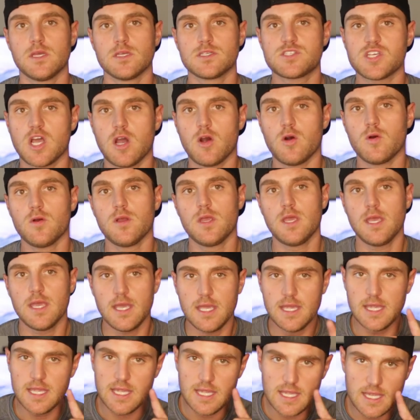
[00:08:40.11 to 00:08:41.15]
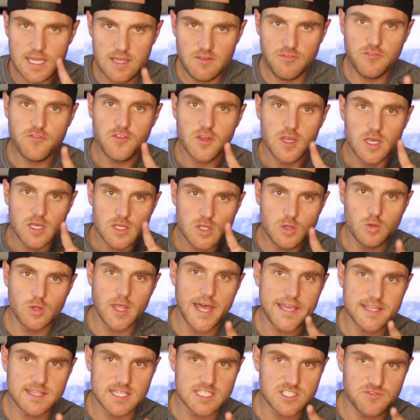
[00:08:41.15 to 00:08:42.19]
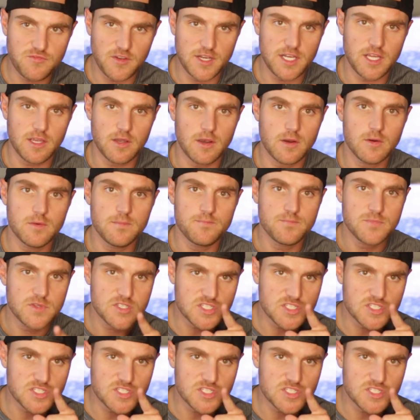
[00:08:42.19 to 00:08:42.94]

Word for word: So if you like this video,